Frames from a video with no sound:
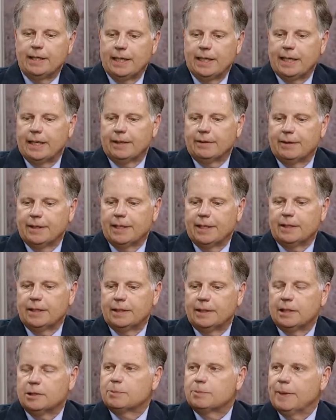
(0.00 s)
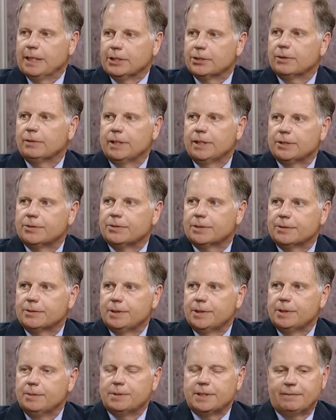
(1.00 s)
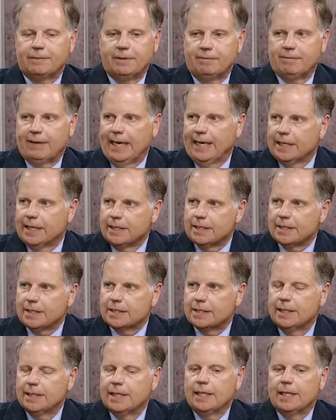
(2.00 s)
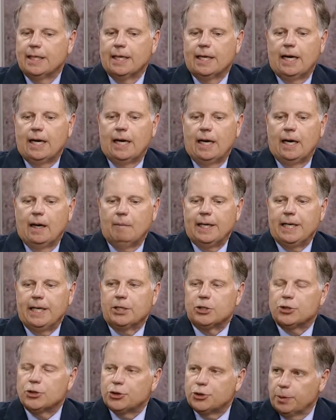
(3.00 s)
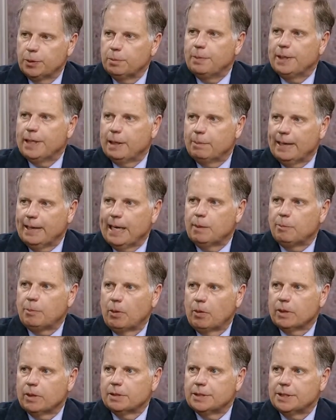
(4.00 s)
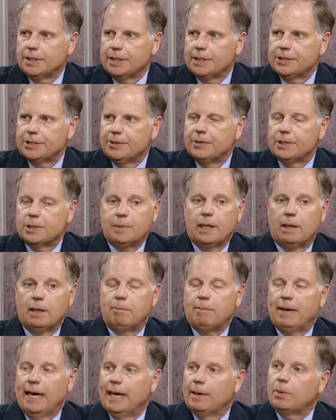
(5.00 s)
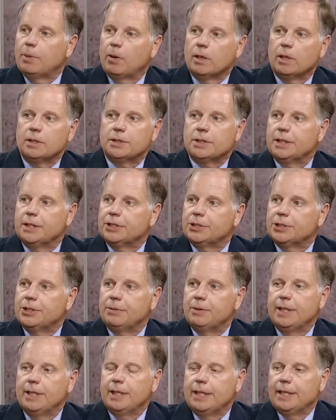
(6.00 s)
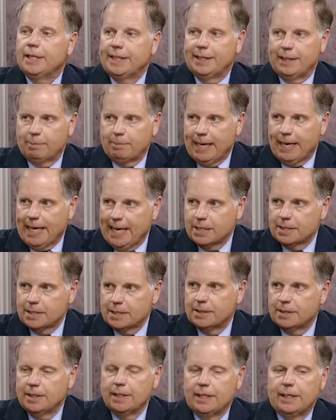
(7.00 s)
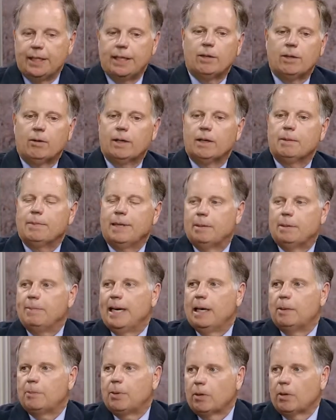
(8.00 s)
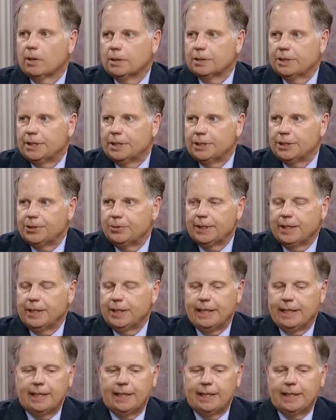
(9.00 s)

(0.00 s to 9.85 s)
I think that the special interest groups have divided us. It should be a bipartisan issue. It's been a bipartisan issue in the past. It ought to be a bipartisan issue again.